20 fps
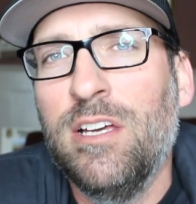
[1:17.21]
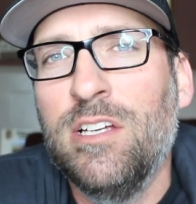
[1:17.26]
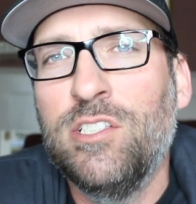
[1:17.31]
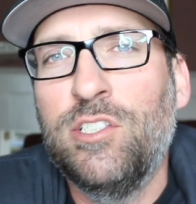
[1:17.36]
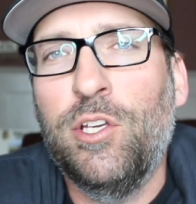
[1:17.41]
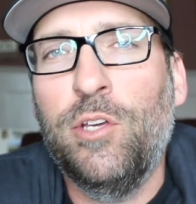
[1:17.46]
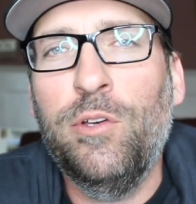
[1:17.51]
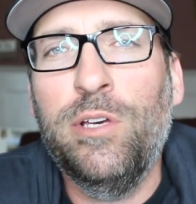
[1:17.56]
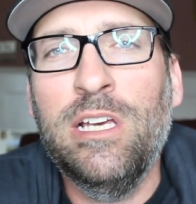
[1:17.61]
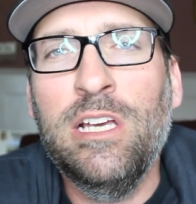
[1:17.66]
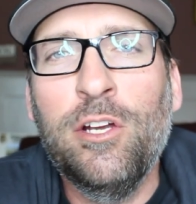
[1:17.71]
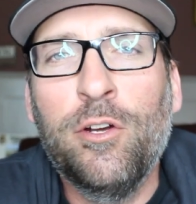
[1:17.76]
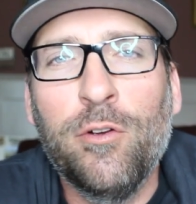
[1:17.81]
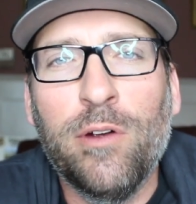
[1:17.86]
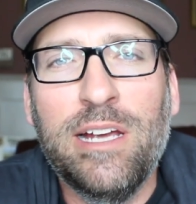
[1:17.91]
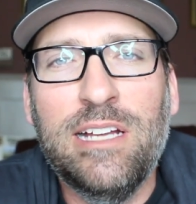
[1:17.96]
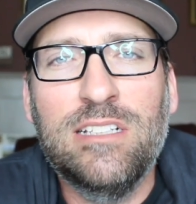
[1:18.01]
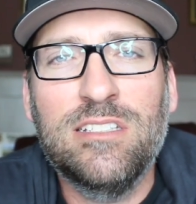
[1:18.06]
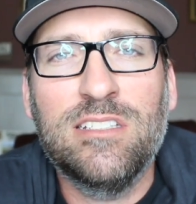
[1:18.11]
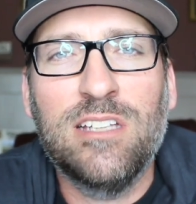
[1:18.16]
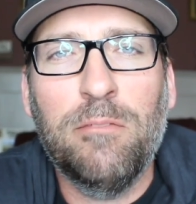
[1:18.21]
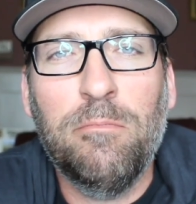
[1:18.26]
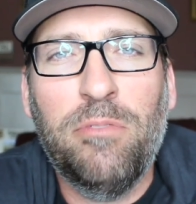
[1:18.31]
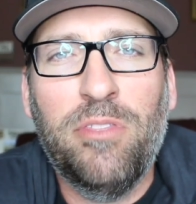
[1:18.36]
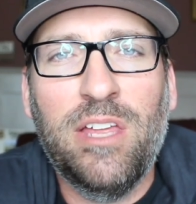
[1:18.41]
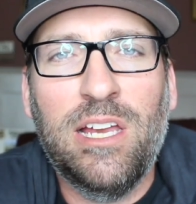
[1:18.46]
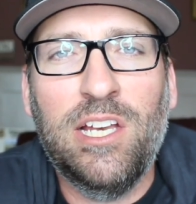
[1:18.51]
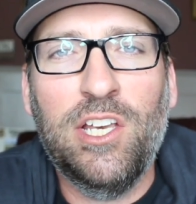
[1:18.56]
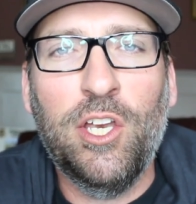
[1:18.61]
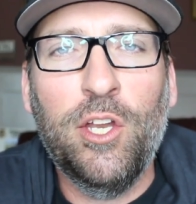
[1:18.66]
so you can create
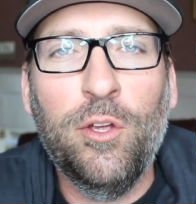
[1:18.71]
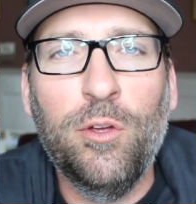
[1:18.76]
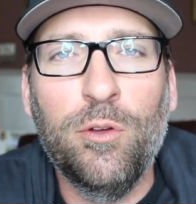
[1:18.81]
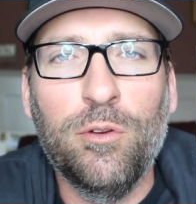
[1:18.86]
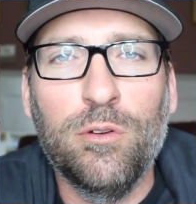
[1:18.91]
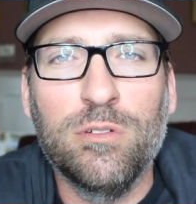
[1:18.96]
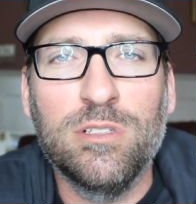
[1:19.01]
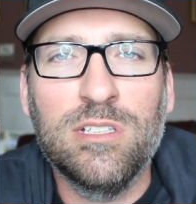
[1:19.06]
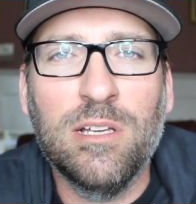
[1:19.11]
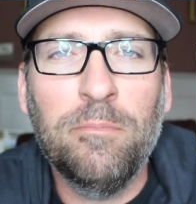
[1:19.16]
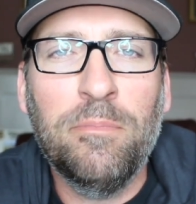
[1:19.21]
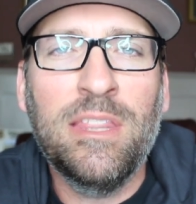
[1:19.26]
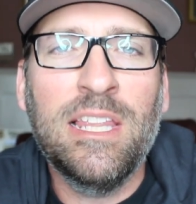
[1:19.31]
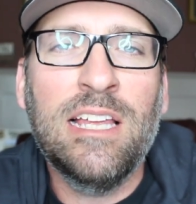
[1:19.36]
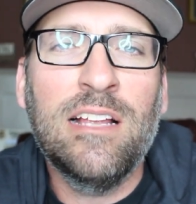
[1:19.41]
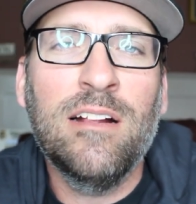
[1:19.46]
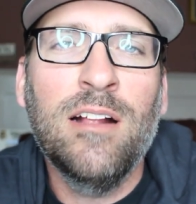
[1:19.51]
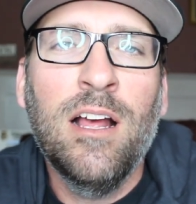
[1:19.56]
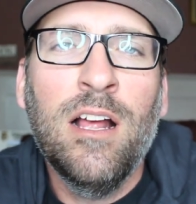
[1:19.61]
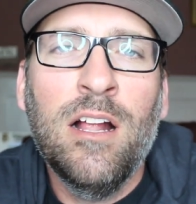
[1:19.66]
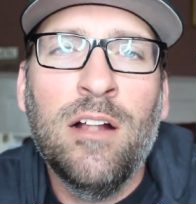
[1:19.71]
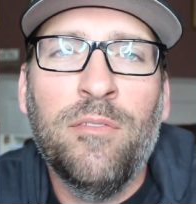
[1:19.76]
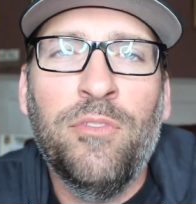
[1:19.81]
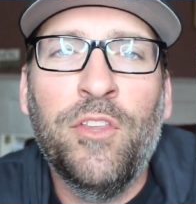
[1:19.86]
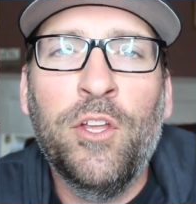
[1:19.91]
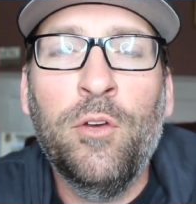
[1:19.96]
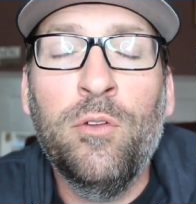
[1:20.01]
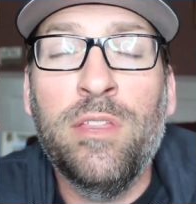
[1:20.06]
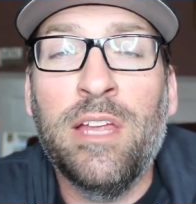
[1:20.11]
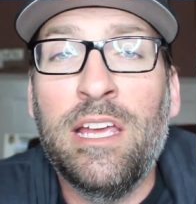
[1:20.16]
something new, something
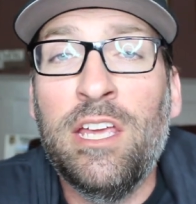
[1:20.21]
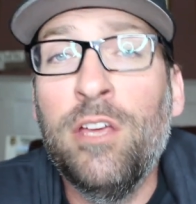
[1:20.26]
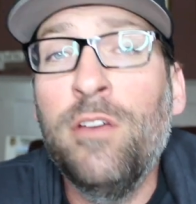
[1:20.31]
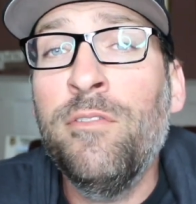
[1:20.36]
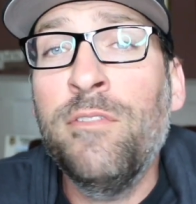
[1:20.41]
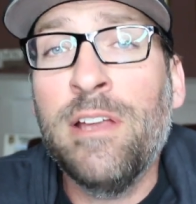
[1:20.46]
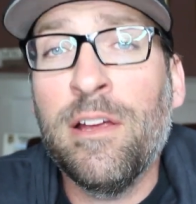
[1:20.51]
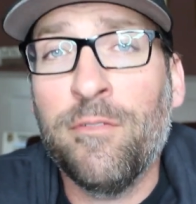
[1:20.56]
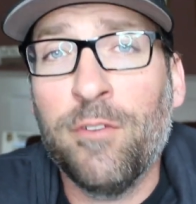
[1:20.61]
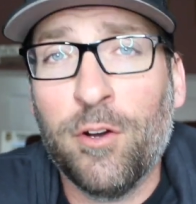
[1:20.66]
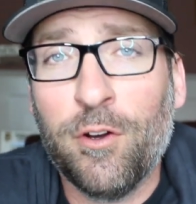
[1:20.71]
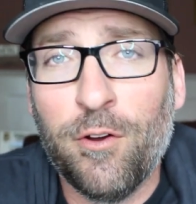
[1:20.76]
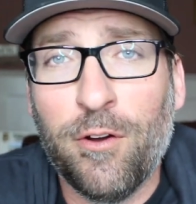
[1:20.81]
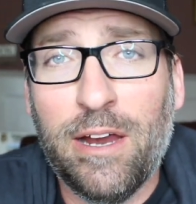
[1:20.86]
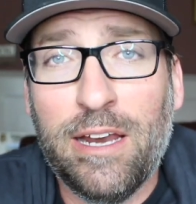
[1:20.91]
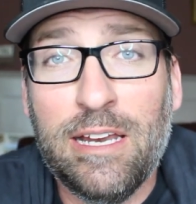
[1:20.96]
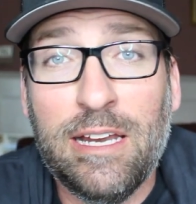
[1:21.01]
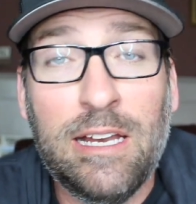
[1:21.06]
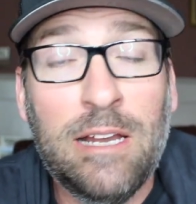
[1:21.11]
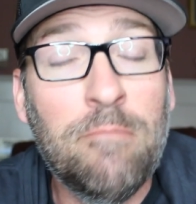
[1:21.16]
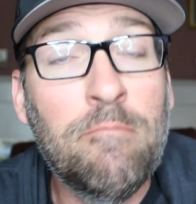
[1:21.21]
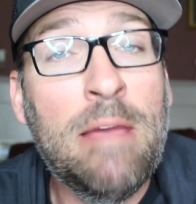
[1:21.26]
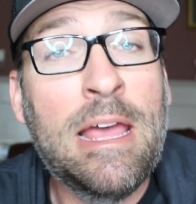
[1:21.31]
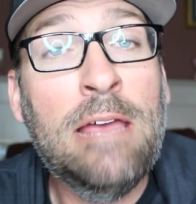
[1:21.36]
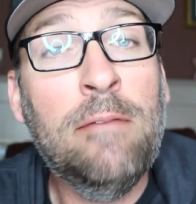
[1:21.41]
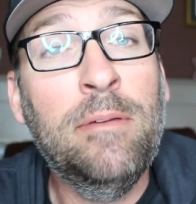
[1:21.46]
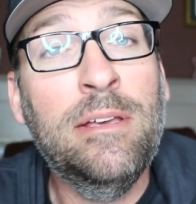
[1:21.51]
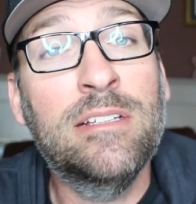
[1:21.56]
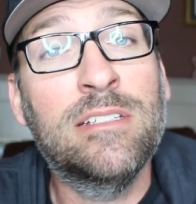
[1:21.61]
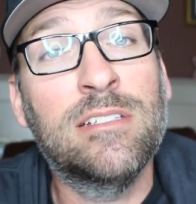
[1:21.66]
new that you've never created, and
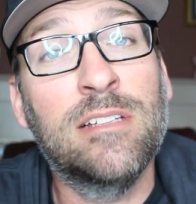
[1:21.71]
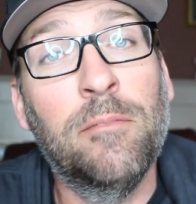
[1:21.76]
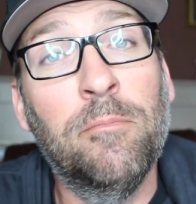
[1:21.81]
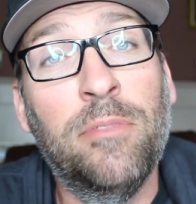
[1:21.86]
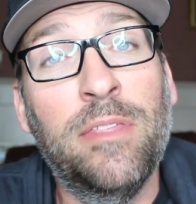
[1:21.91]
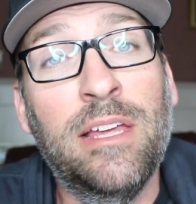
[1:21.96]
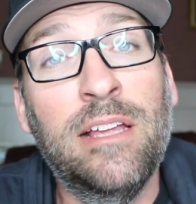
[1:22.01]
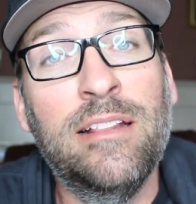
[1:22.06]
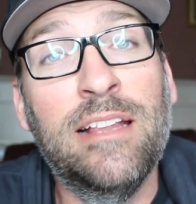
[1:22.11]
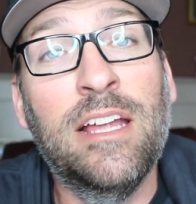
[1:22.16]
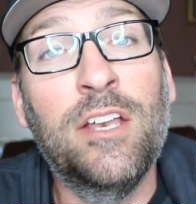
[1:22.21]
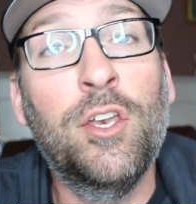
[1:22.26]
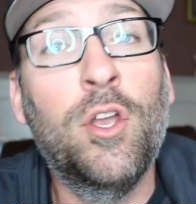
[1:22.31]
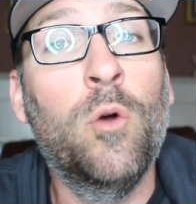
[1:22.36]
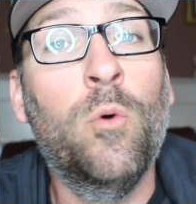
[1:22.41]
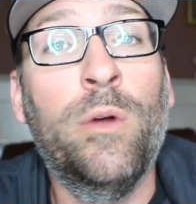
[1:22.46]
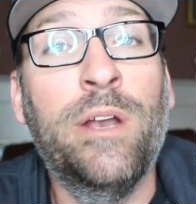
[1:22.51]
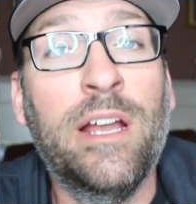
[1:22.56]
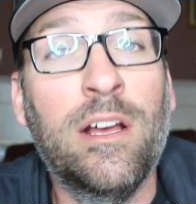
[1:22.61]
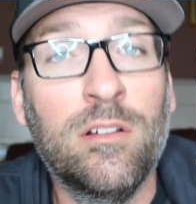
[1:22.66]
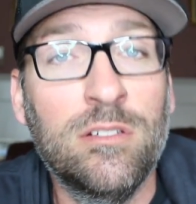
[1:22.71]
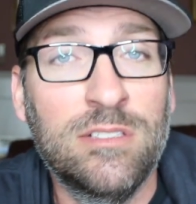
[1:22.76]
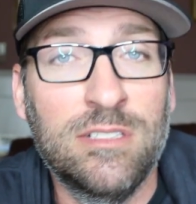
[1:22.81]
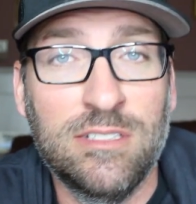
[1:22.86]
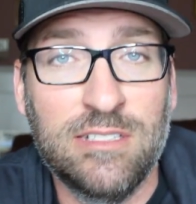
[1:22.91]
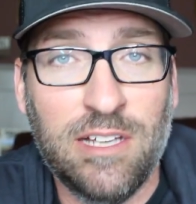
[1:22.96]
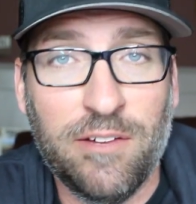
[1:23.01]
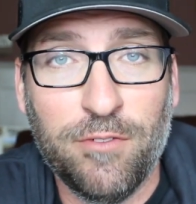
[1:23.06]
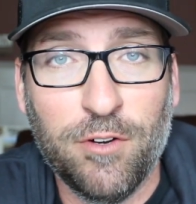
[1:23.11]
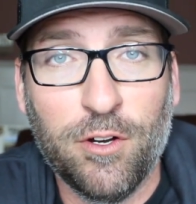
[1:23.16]
maybe something that no one else
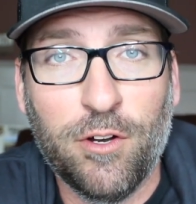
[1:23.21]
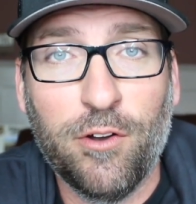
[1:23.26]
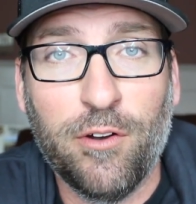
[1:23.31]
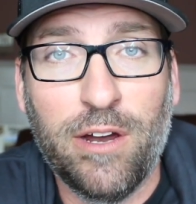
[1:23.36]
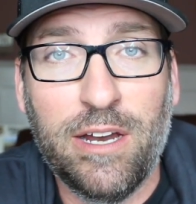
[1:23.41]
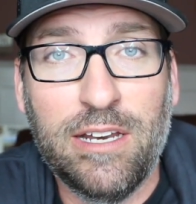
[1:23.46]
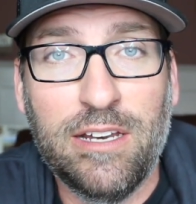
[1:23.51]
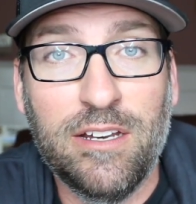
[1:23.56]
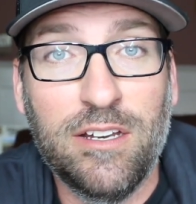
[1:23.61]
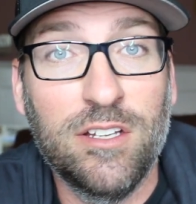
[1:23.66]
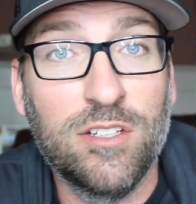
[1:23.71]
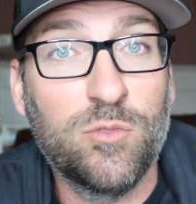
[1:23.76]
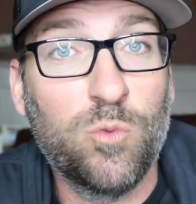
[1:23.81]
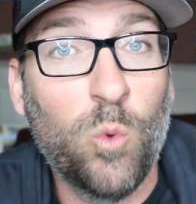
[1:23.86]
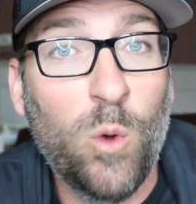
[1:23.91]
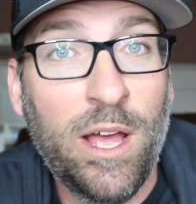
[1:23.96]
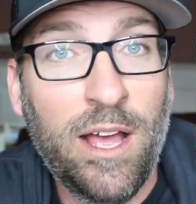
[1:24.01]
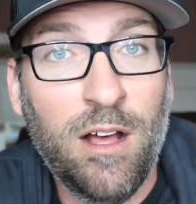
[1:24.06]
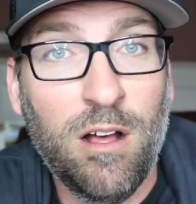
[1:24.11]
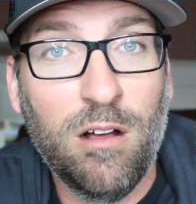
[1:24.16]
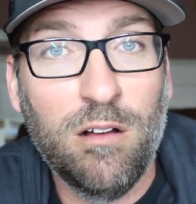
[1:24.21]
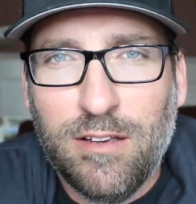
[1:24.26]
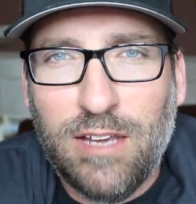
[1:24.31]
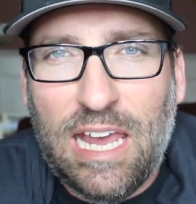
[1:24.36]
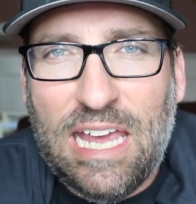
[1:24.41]
has ever created as well.